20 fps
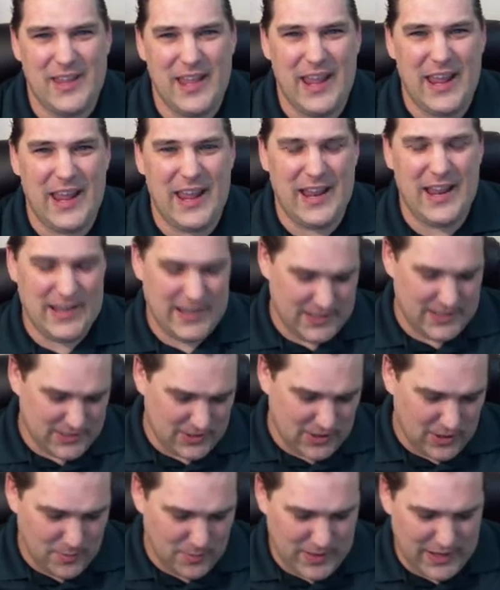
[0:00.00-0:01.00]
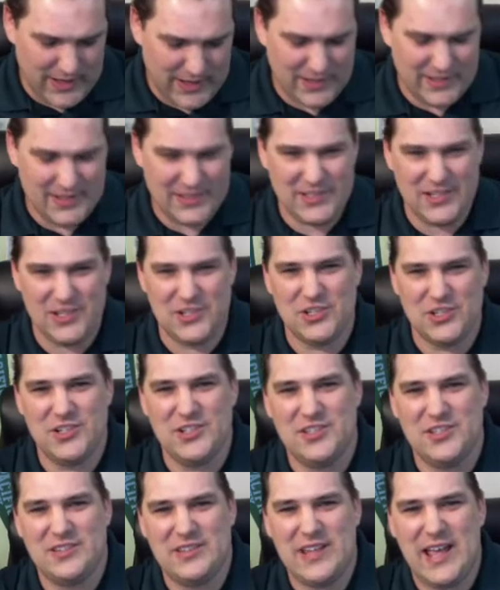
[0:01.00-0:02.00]
And he started making
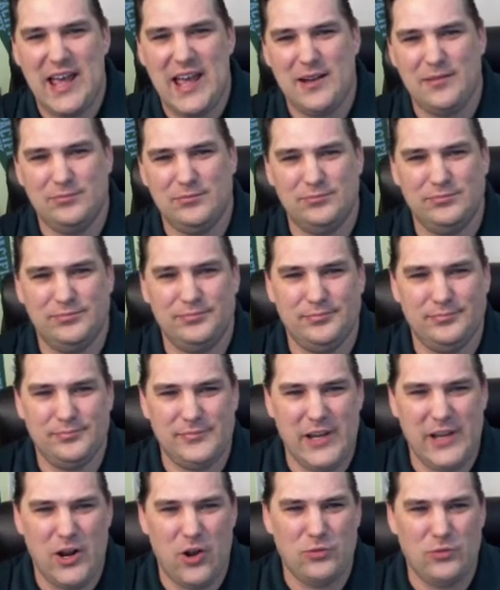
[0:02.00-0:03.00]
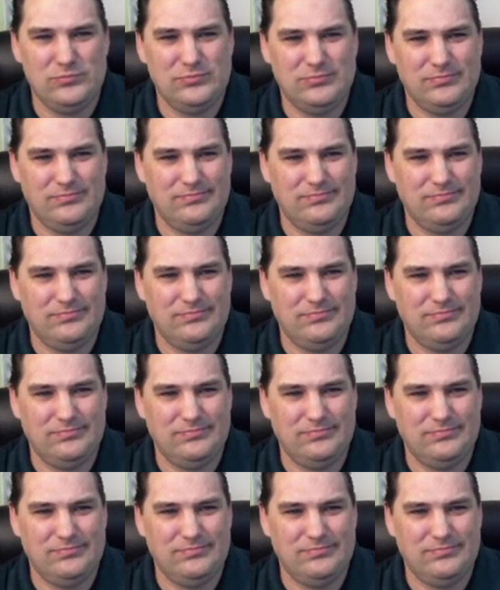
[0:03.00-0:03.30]
decisions that, you know,